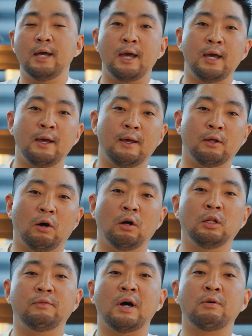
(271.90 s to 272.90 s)
And
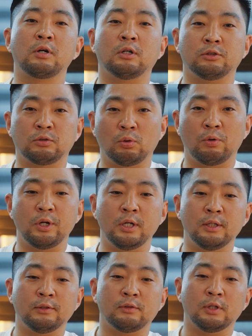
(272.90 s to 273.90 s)
all of our
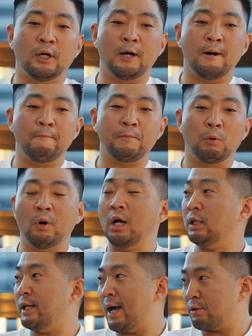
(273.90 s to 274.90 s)
custodians, the
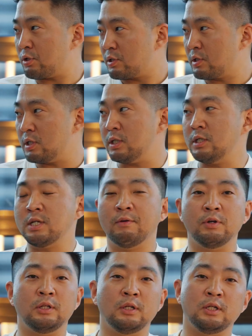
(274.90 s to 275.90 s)
wallet addresses,
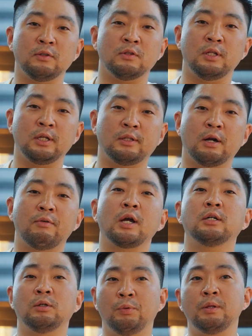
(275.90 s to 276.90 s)
everything is linked
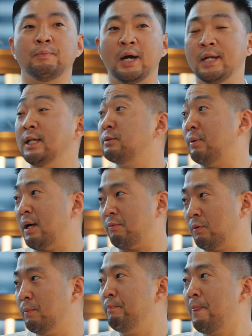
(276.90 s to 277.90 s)
directly with Binance
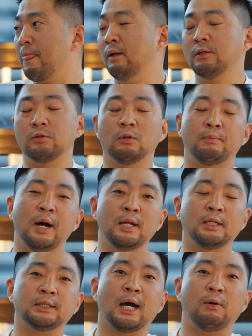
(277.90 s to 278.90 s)
platform. So
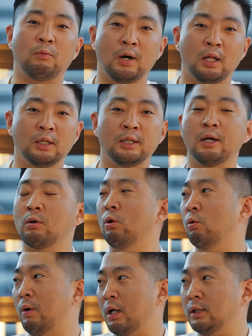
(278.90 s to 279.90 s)
Binance hot wallet and
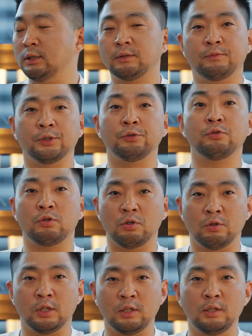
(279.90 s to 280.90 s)
cold wallets for the
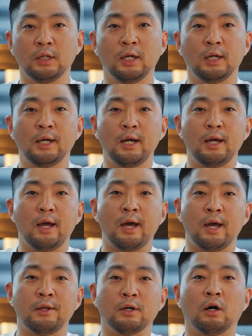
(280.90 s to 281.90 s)
security,
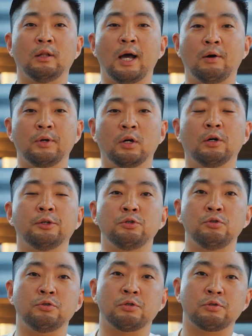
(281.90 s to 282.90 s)
and allowing all the
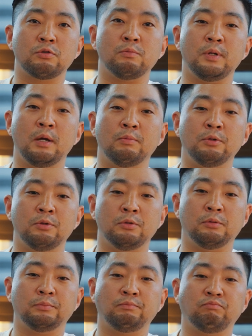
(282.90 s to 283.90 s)
users to be able
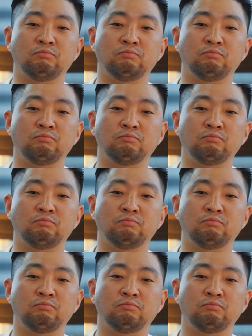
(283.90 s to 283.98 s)
to,